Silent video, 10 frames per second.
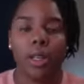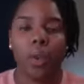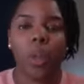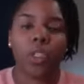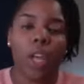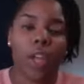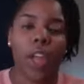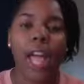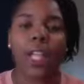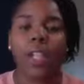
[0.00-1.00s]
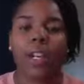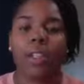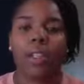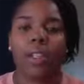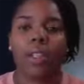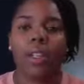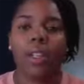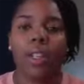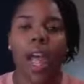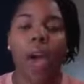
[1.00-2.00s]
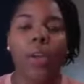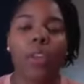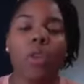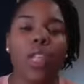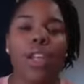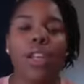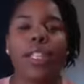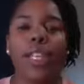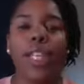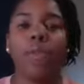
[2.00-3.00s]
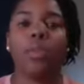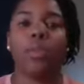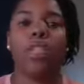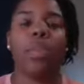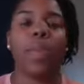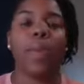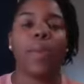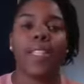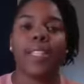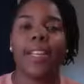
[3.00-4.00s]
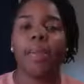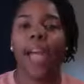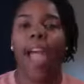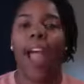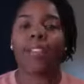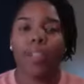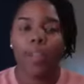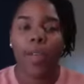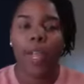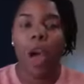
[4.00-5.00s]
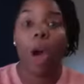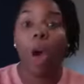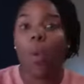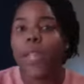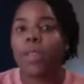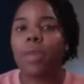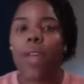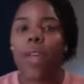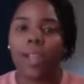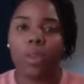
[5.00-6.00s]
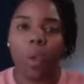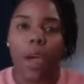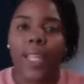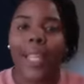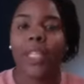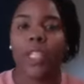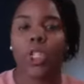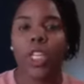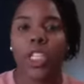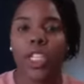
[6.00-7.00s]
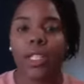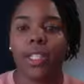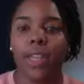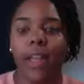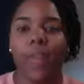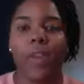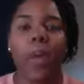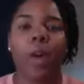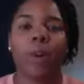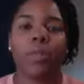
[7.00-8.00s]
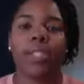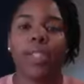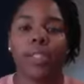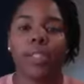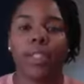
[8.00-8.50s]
What's on your calendar? How can you tell your team to be busy, be active, always in phase 1, in the trenches, if you're at home chilling,